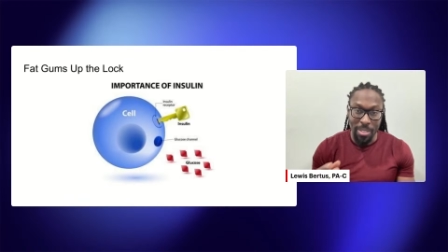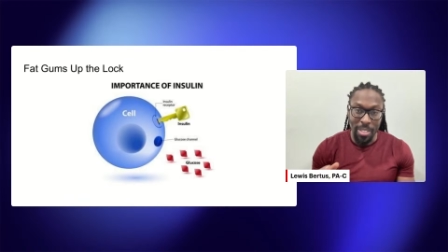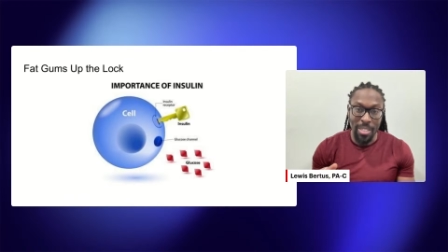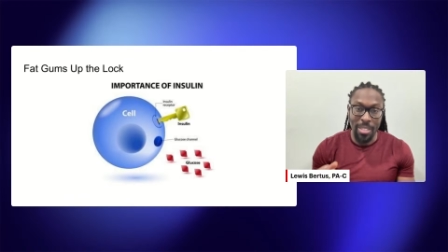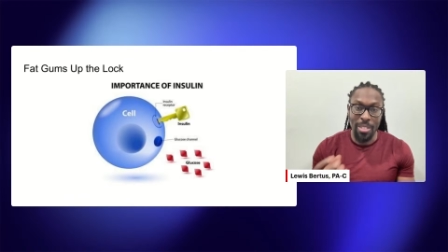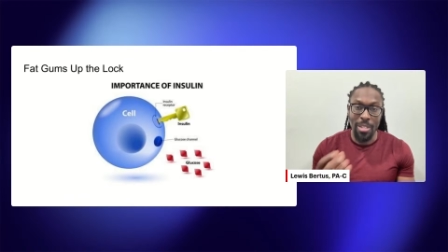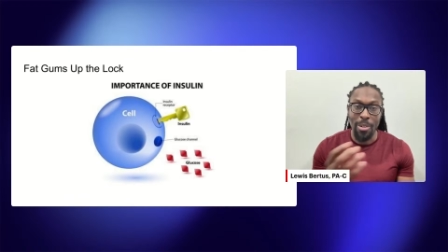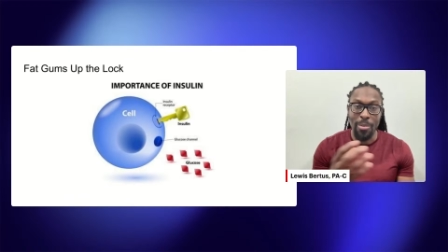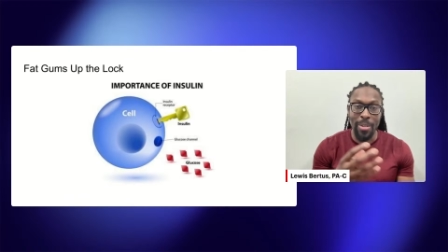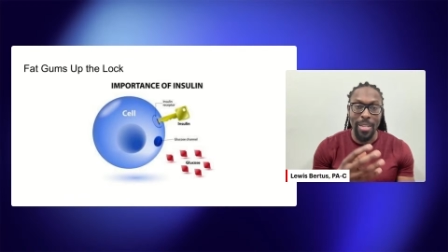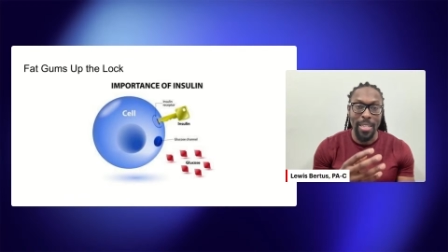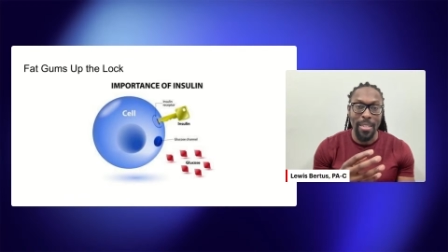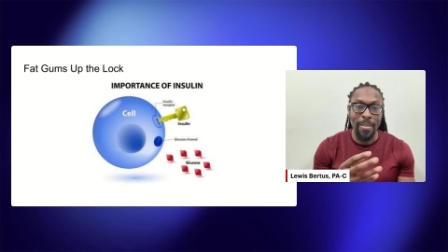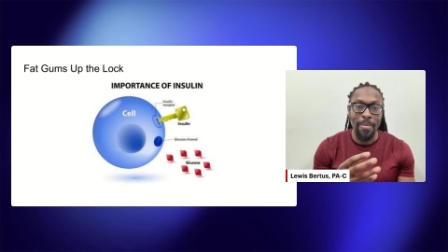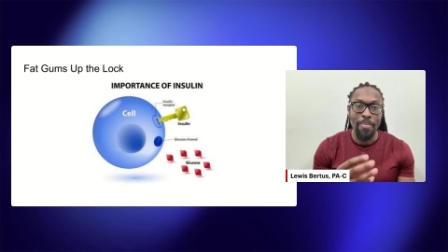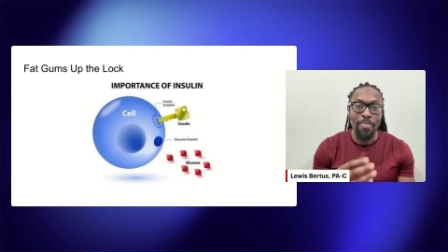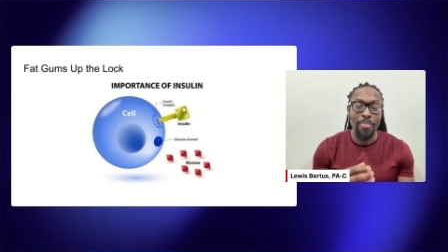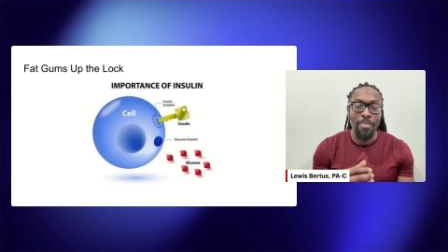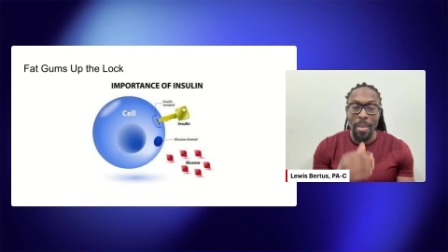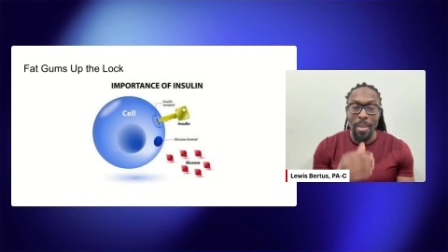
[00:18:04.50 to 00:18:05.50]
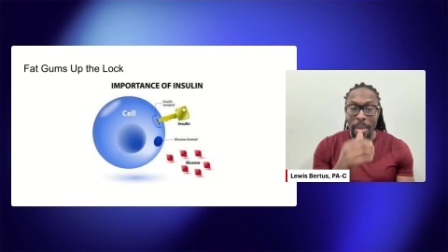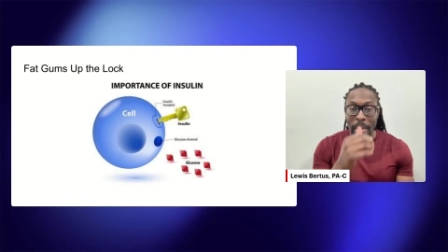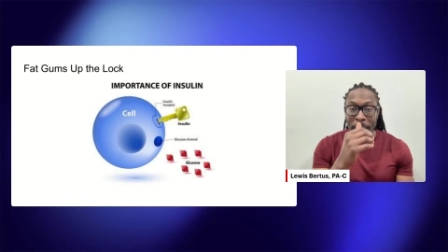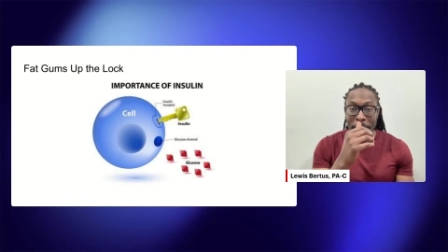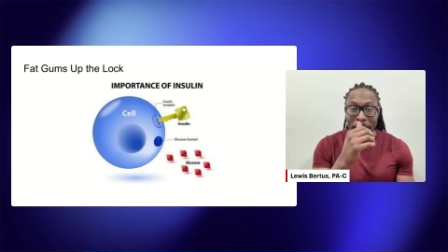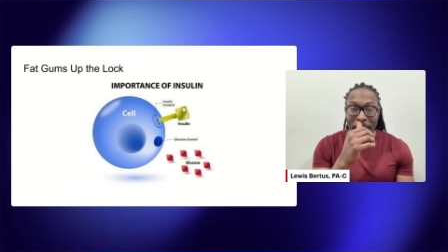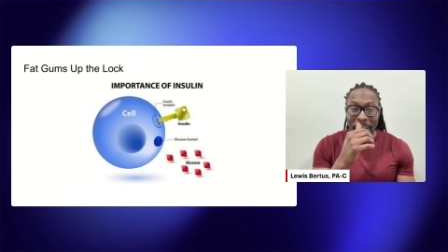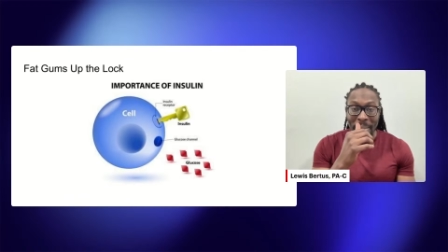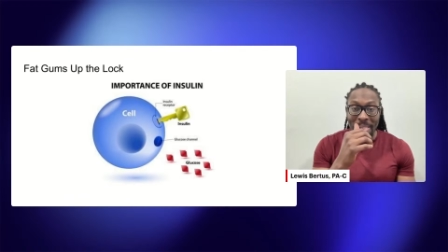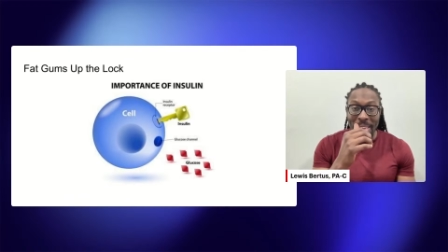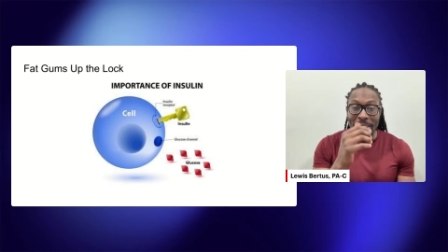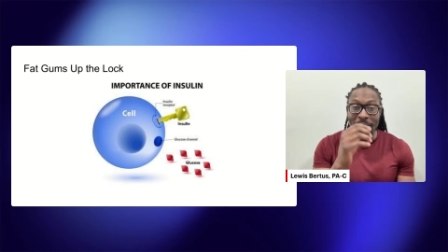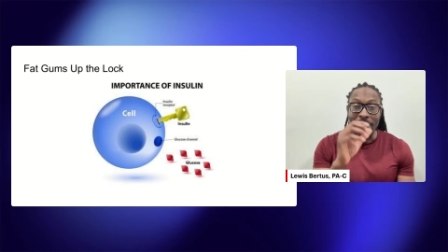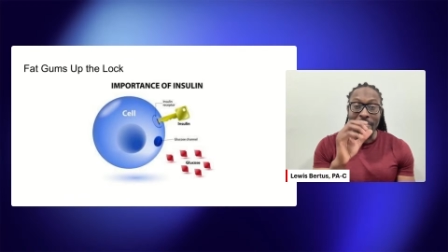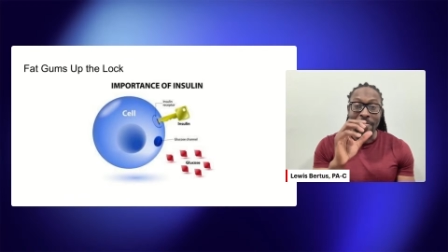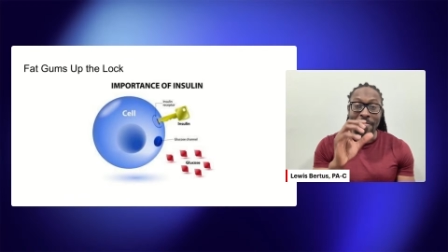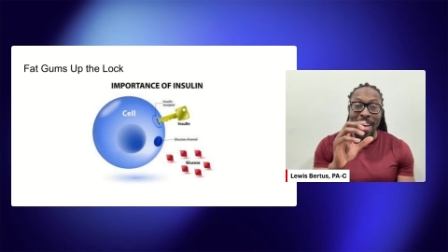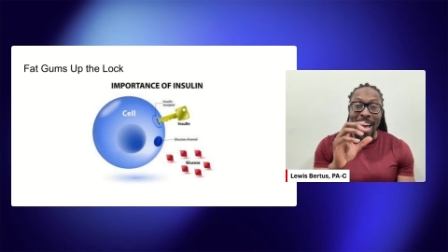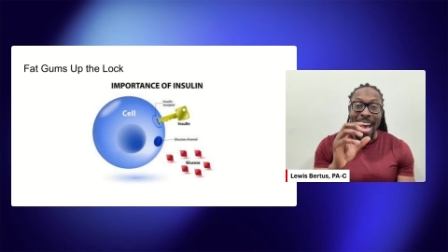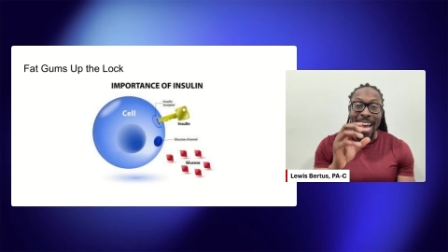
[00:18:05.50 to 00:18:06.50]
can go in, then
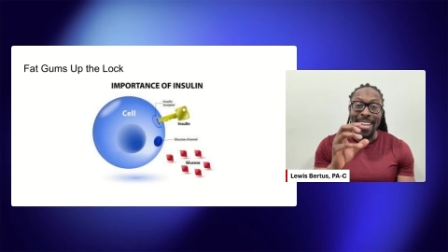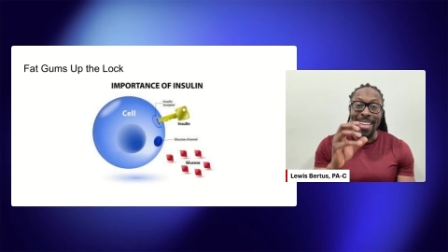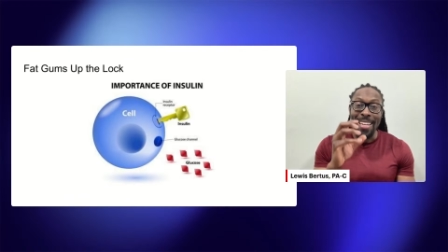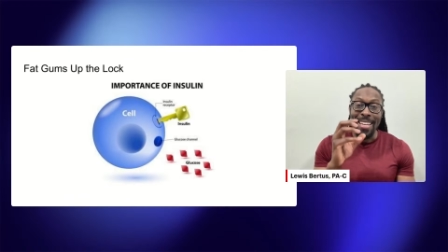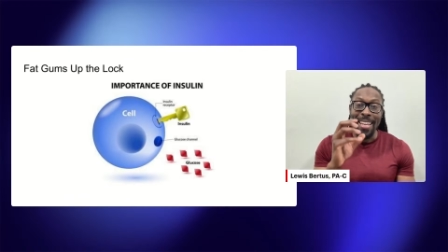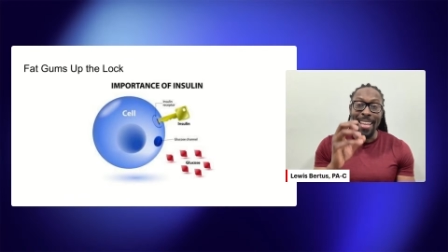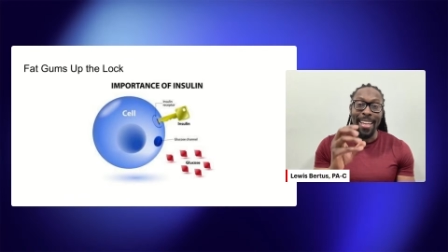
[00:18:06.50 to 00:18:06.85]
fat